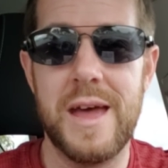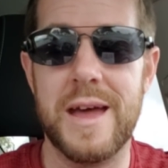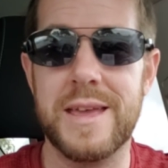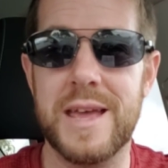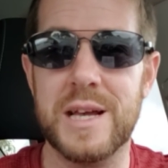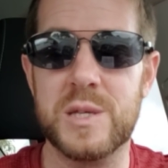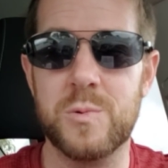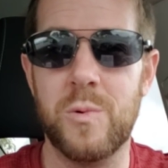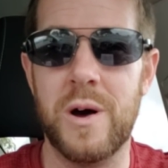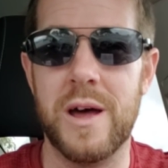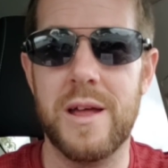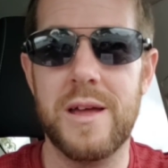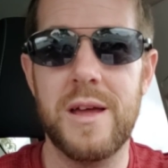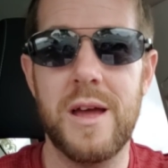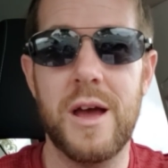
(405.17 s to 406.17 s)
And guess
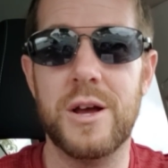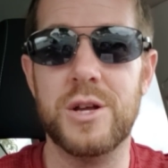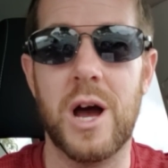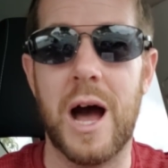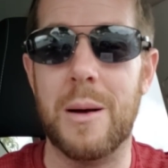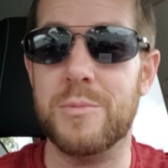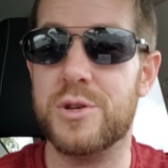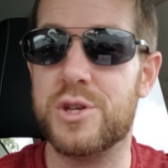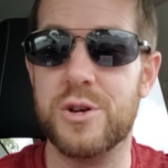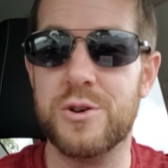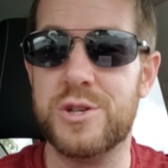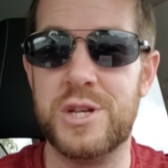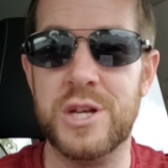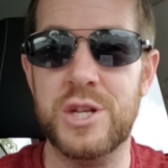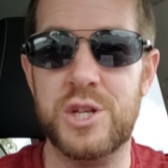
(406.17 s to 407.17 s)
what? I'm sure
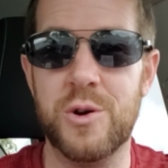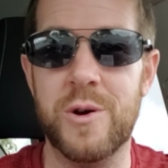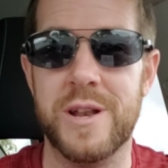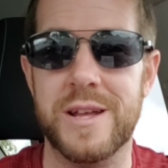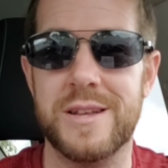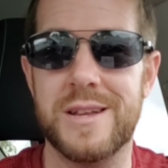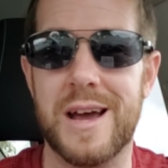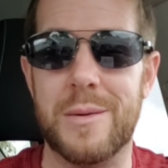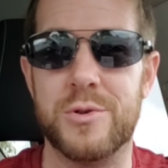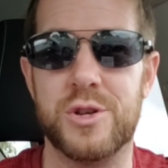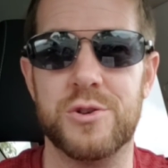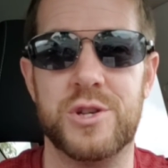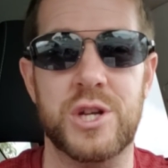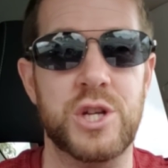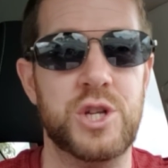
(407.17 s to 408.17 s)
she enjoyed it. I'm
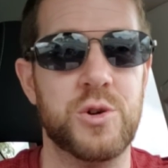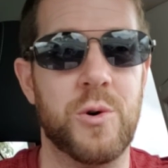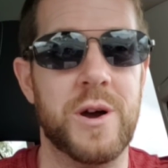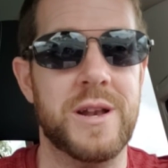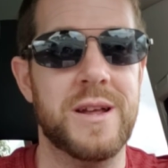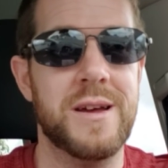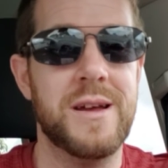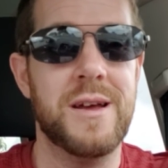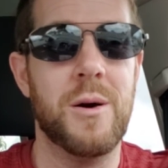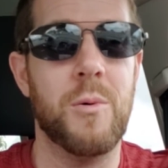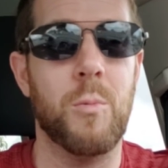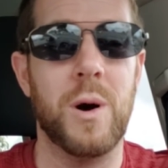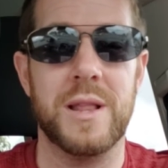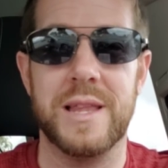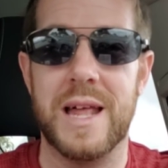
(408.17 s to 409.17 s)
sure she enjoyed
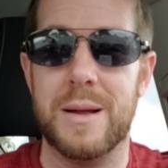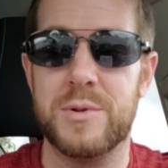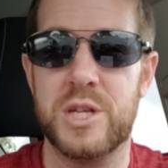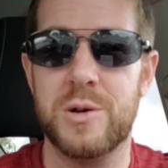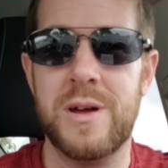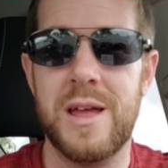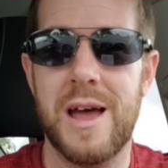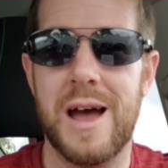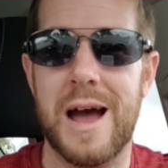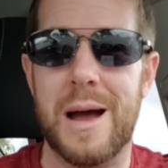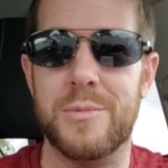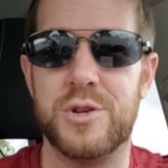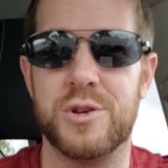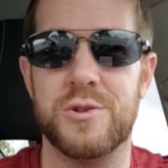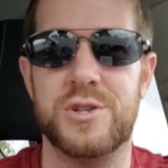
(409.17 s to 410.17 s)
what led up to it.
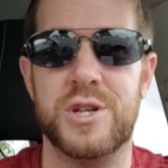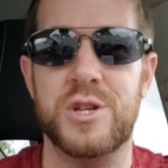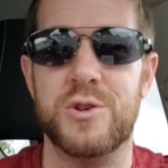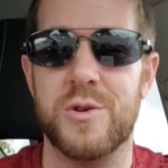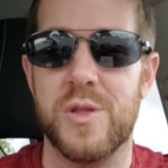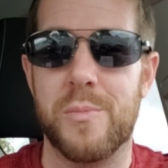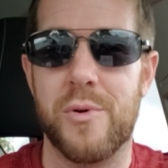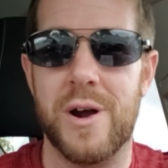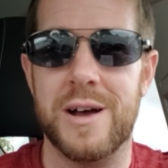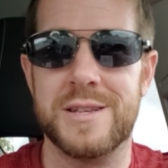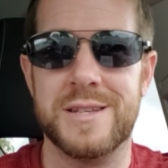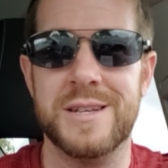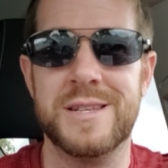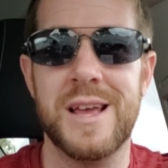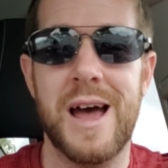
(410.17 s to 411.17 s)
I'm sure she enjoyed the
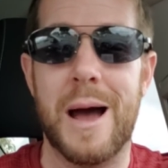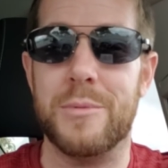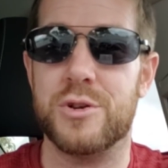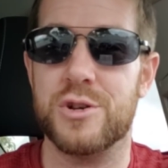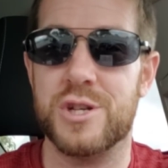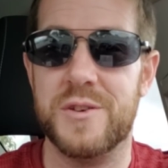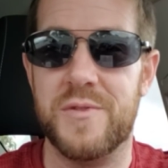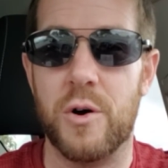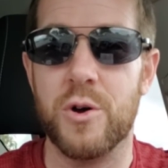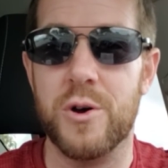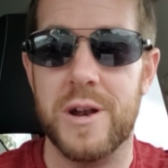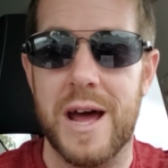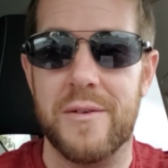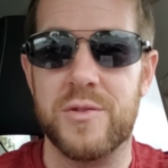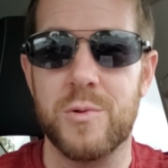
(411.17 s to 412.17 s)
process. I'm sure she felt
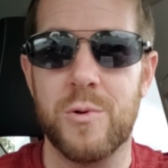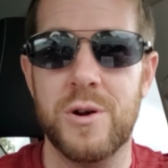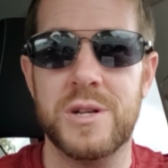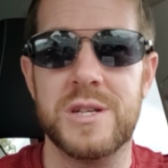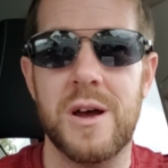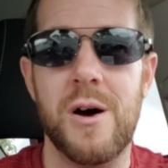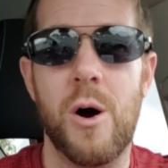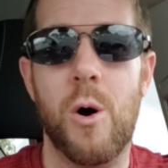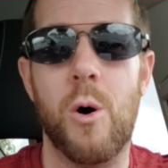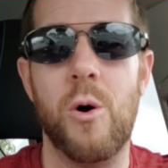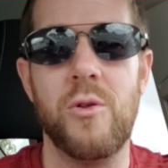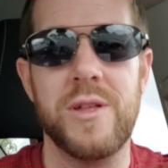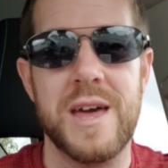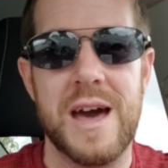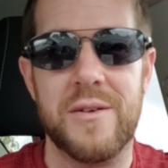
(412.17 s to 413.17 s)
good afterwards.
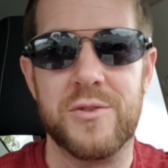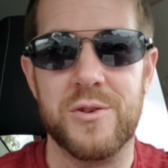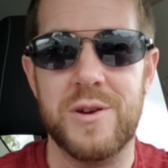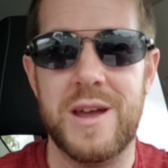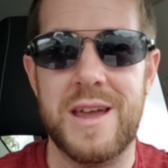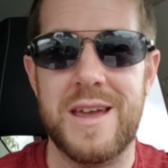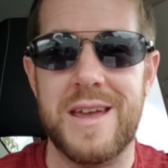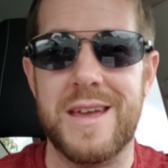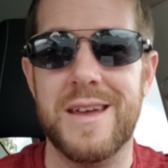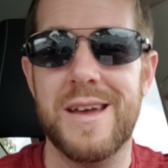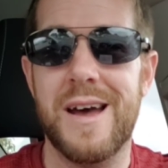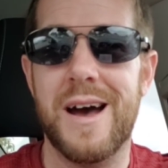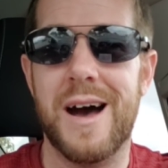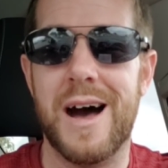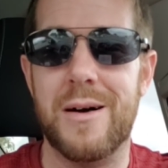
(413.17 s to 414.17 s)
Only after he
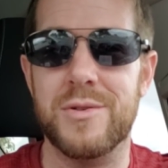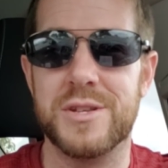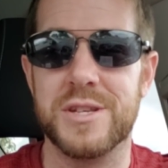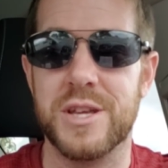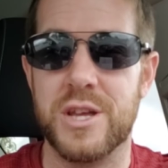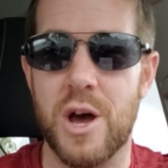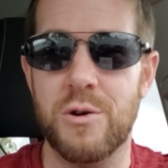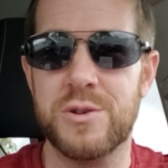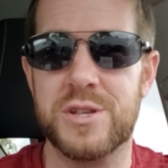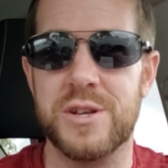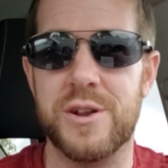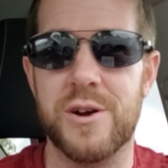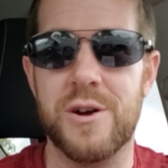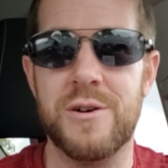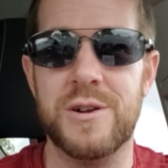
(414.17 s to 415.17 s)
obviously
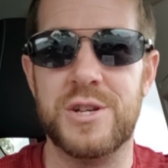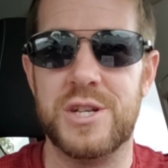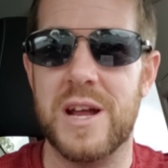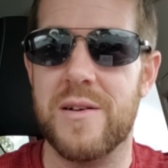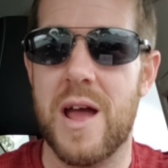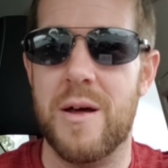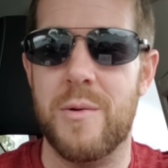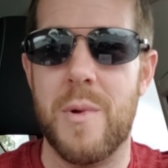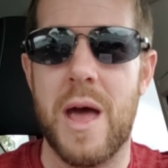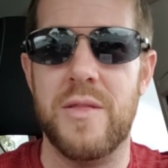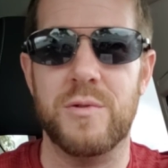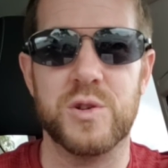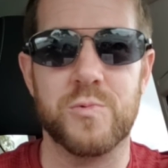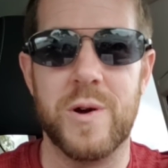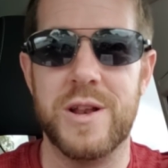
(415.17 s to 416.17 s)
ghosted her and there
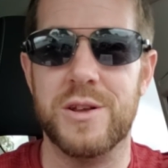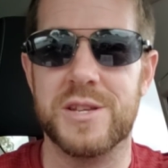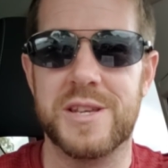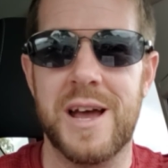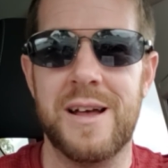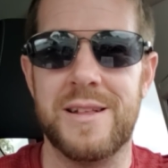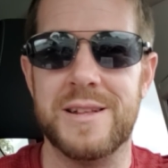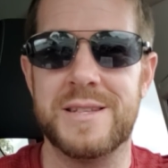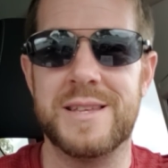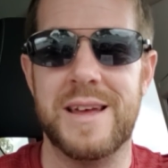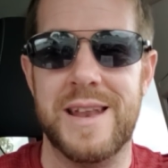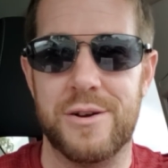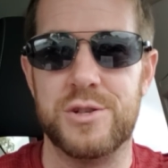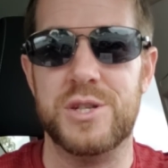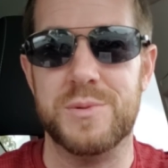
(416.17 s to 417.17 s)
was radio silence that
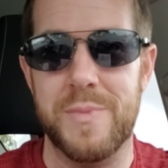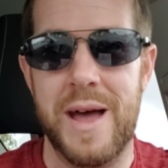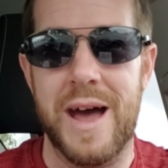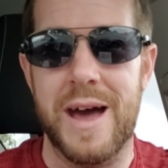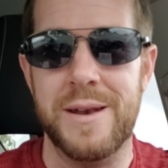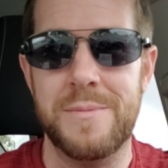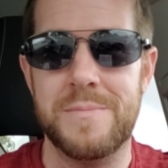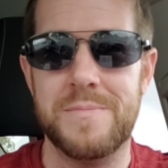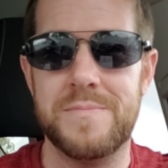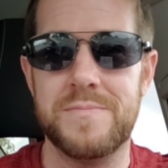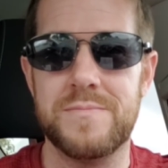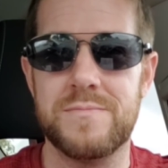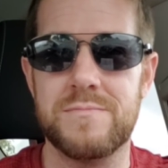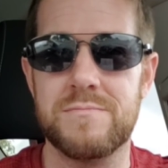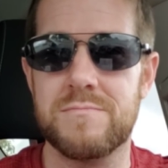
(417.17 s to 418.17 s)
now she's mad.
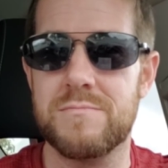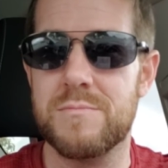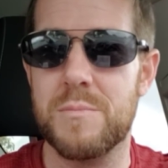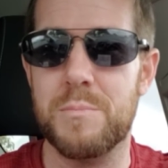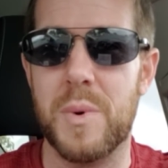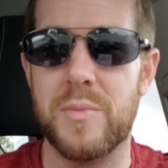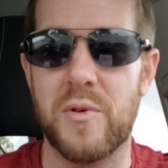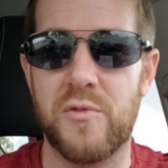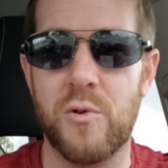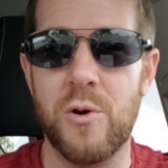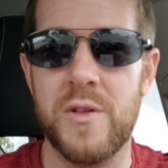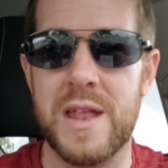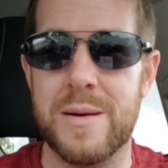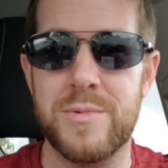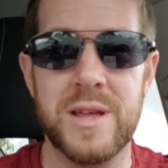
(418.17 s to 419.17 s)
But
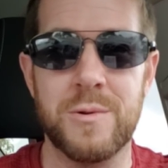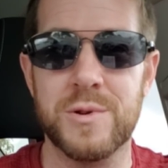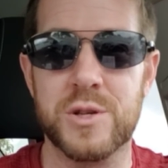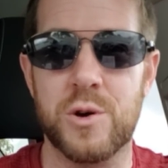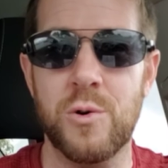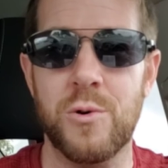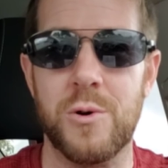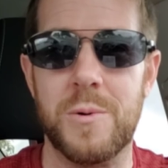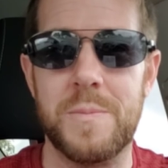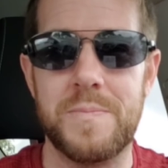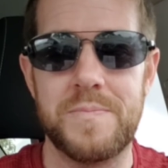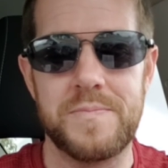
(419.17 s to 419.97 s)
before then, everything was cool.